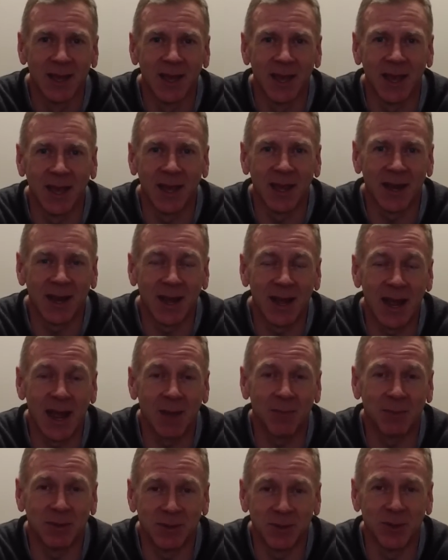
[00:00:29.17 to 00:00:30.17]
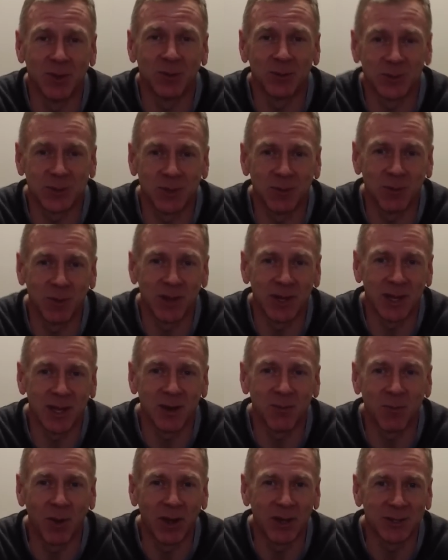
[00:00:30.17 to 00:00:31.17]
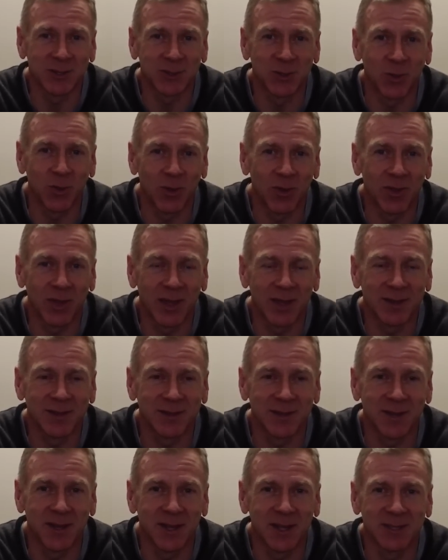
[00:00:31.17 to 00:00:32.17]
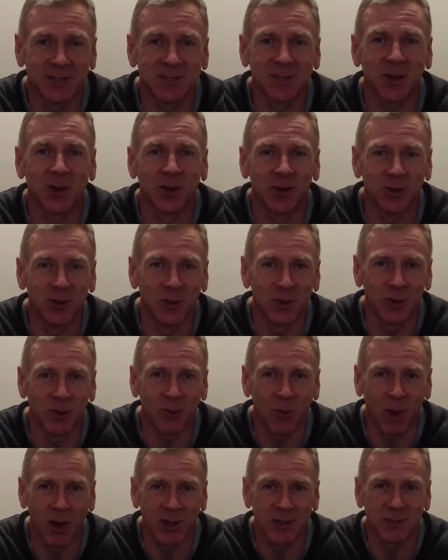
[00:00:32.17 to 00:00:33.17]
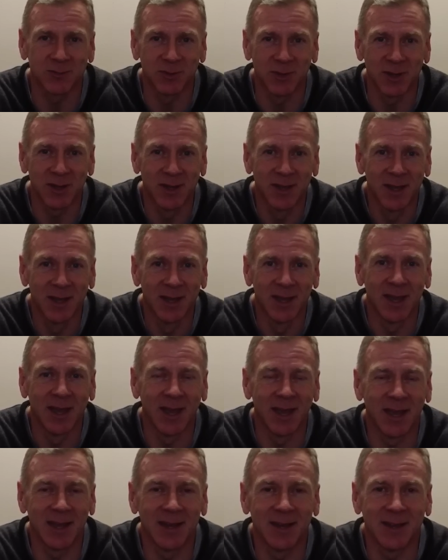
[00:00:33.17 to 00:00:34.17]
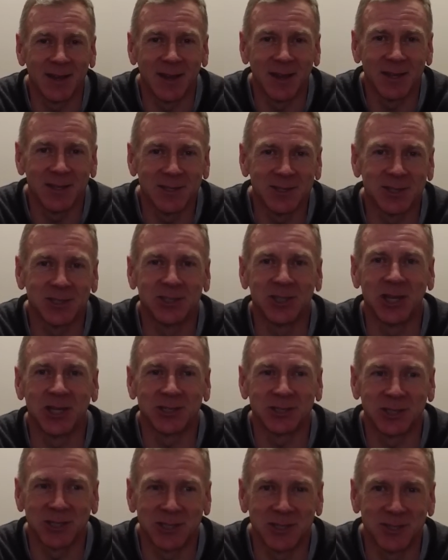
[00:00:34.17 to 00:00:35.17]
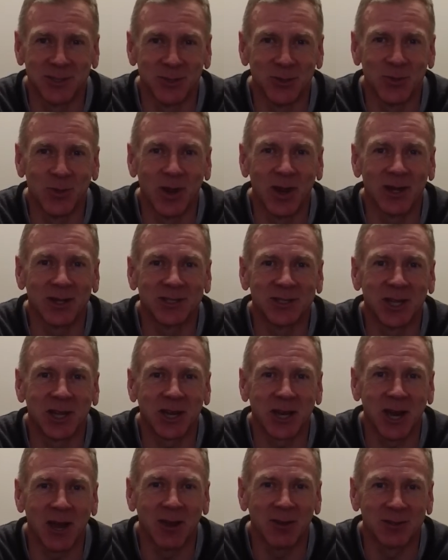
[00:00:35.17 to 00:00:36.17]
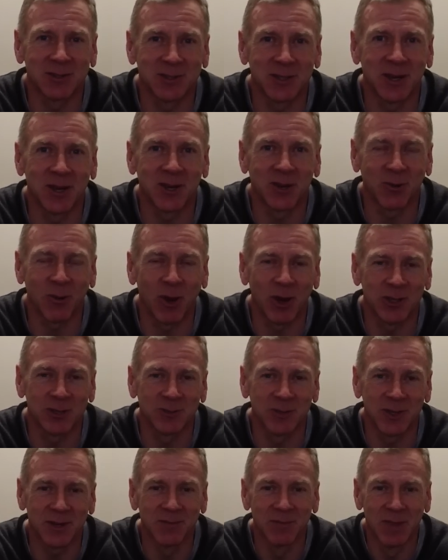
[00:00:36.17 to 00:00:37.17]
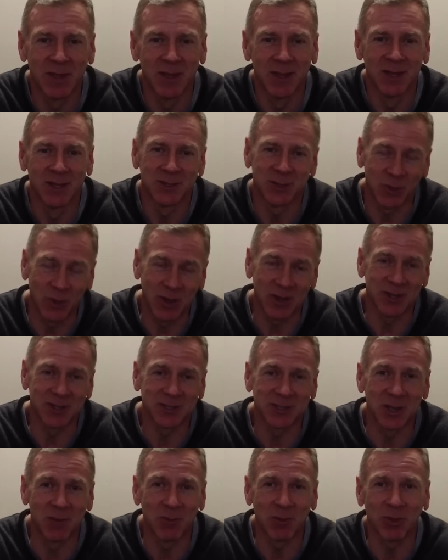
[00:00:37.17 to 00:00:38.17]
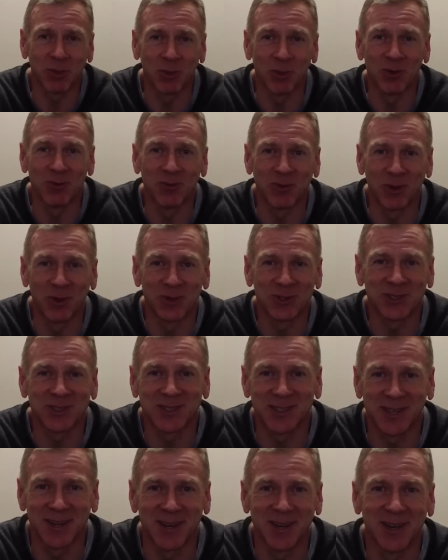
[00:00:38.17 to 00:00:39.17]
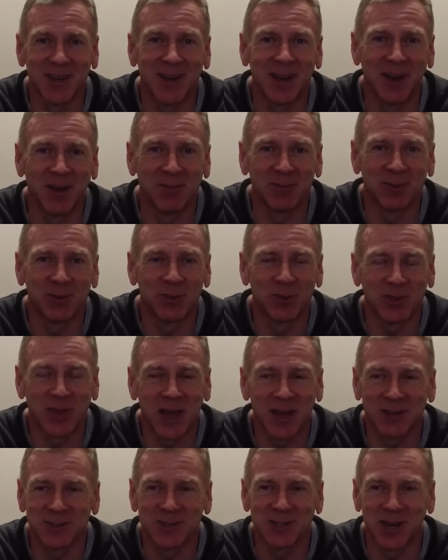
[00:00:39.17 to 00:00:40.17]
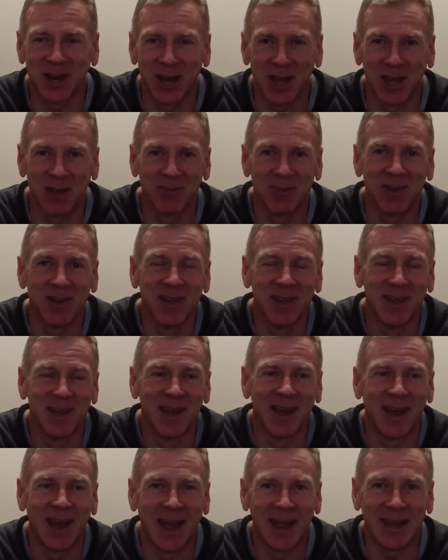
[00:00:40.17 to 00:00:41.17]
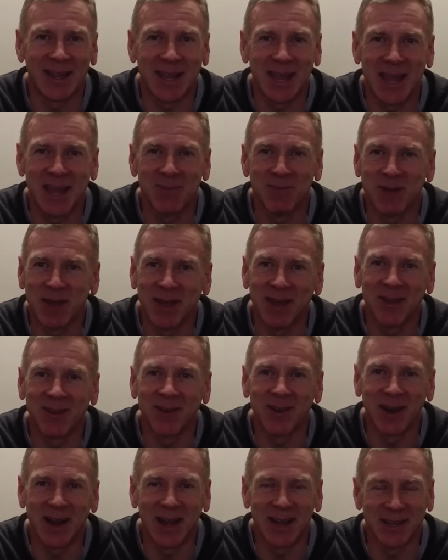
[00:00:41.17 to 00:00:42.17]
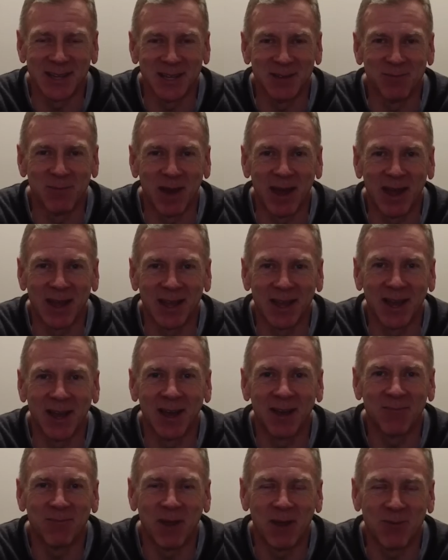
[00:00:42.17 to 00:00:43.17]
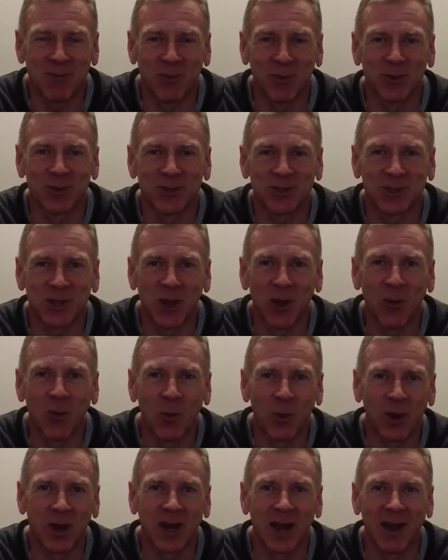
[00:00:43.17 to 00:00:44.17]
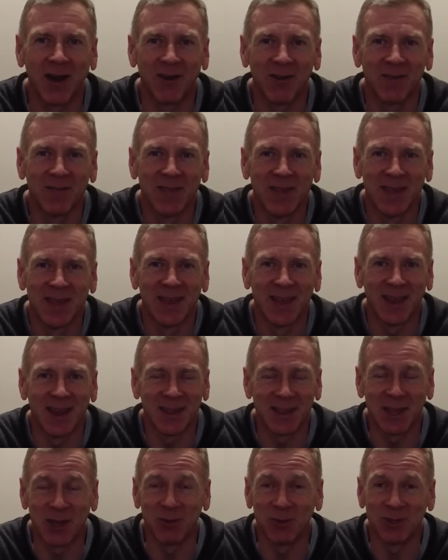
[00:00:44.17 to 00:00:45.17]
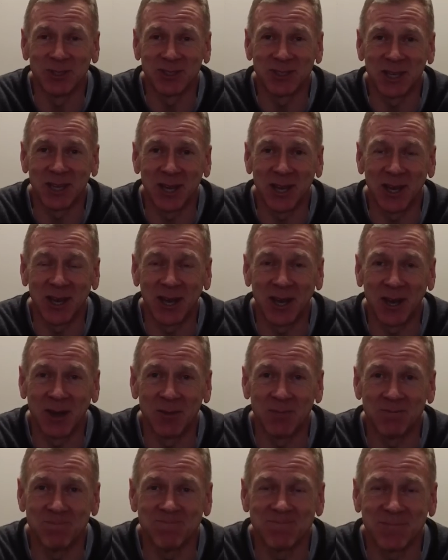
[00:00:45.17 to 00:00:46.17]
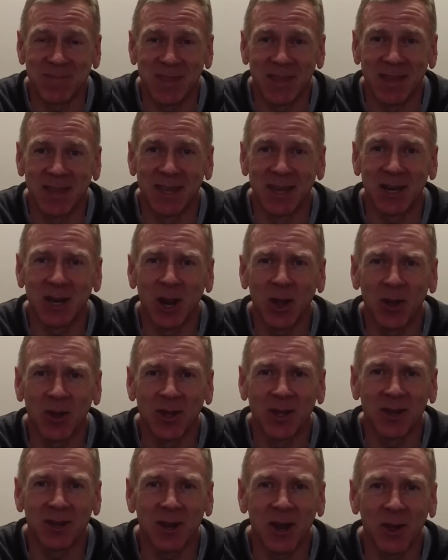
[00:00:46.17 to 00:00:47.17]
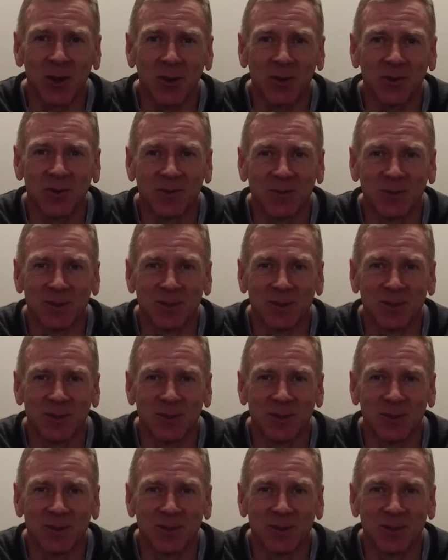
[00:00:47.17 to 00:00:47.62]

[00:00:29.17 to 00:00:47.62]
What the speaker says: And I happened to know somebody at a bike store that had started doing CrossFit, and he suggested to check out CrossFit. So on December 31st of 2011, I came here and I did my first workout. And I think it was Hidalgo?